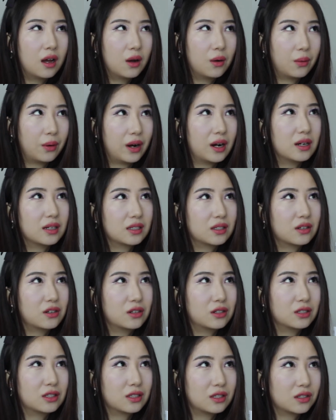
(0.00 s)
whereas
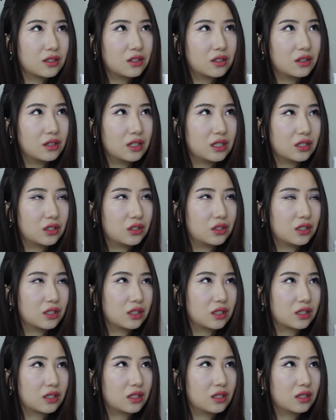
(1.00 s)
her sister is
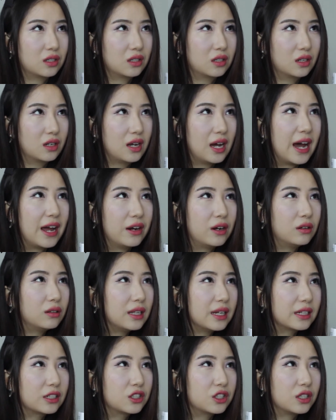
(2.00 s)
just, I know
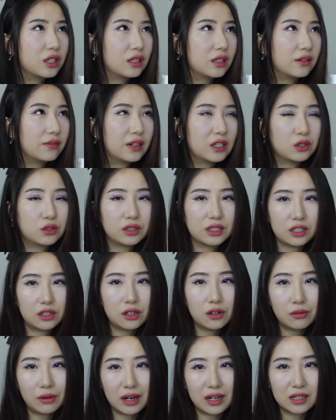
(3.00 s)
like she eventually
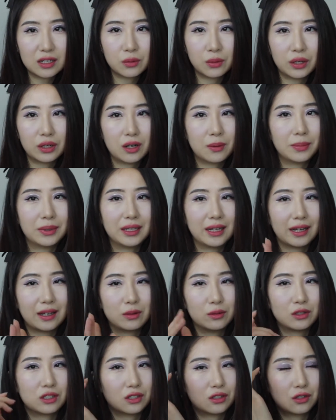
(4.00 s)
turned around and went up, but like it
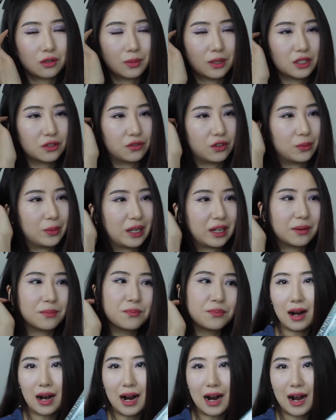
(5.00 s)
was just too much for me.
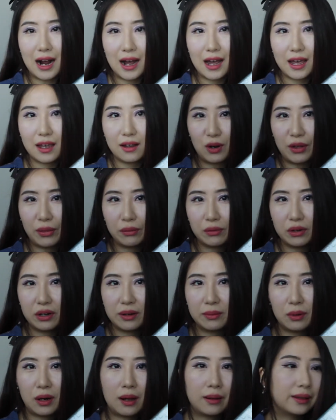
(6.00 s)
I read through
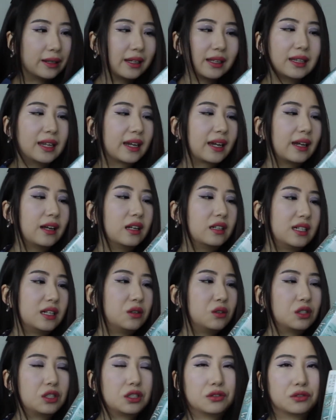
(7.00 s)
it probably like in a day
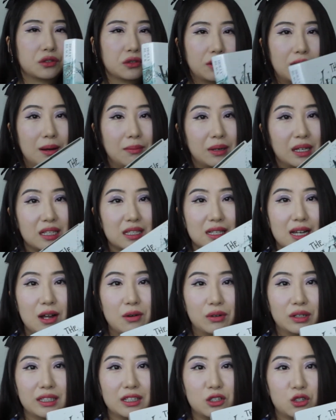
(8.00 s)
or two, so that means I
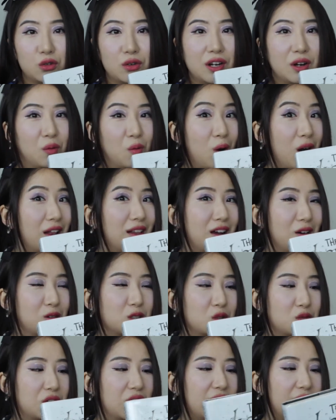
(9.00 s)
really enjoyed it while I
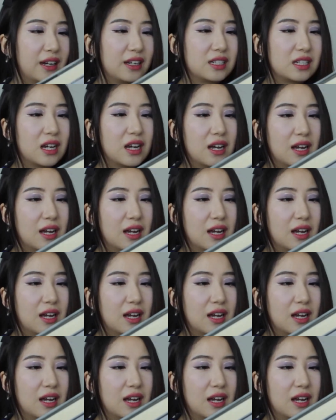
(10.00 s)
was reading it.